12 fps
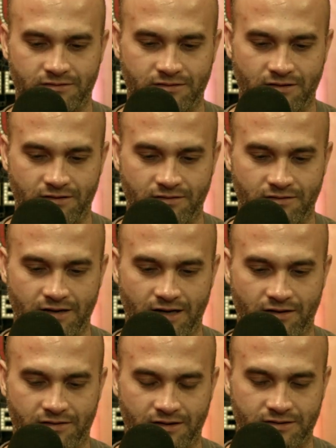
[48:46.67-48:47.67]
uh, yeah,
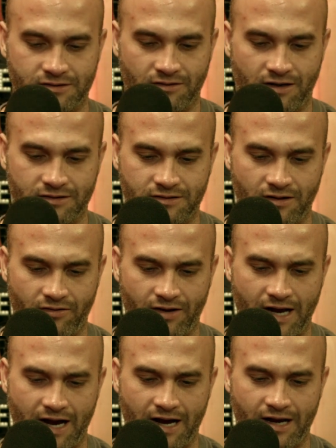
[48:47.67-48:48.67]
thanks a lot, Terry.
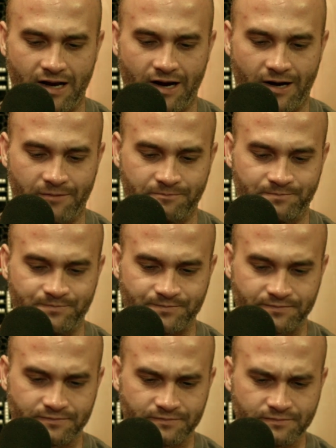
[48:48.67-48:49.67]
I um.
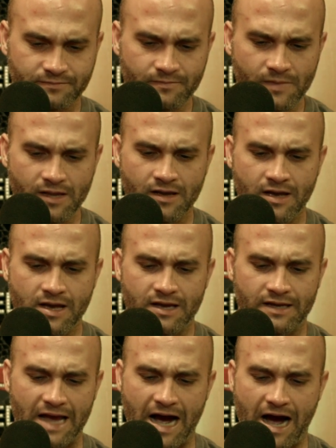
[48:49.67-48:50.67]

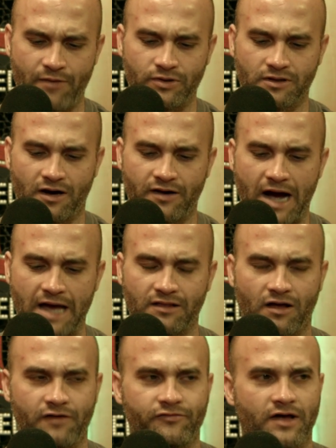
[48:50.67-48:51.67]
Yeah, I would love. I
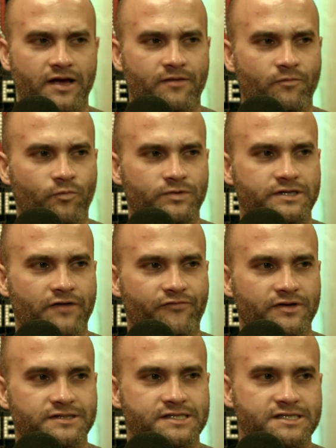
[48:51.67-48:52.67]
love like
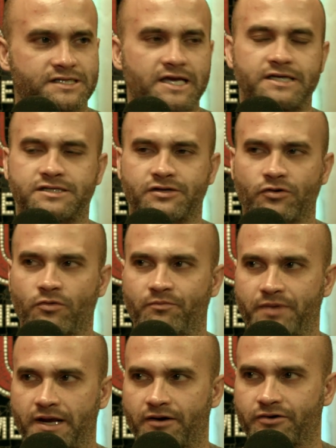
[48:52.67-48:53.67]
different seasonal
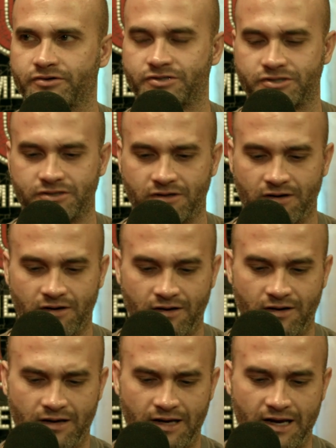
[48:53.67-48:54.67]
beers, mm-hmm.
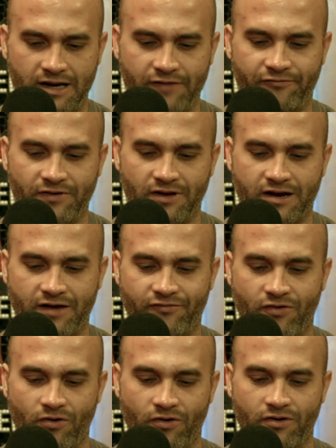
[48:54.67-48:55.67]
and I feel like I've
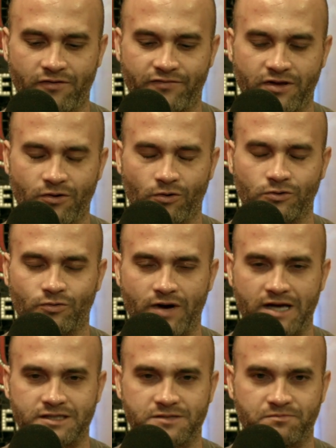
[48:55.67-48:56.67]
heard of the old
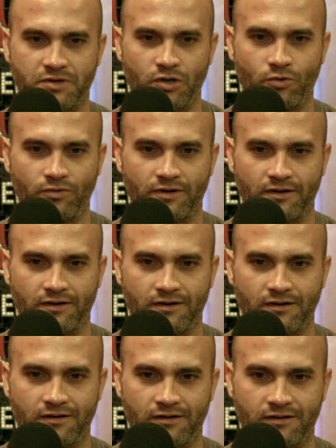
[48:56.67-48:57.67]
Rasputin.
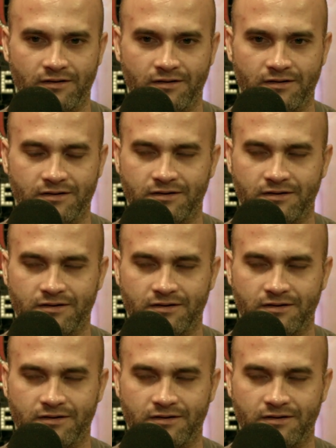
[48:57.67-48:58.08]
Yeah, I think I've heard of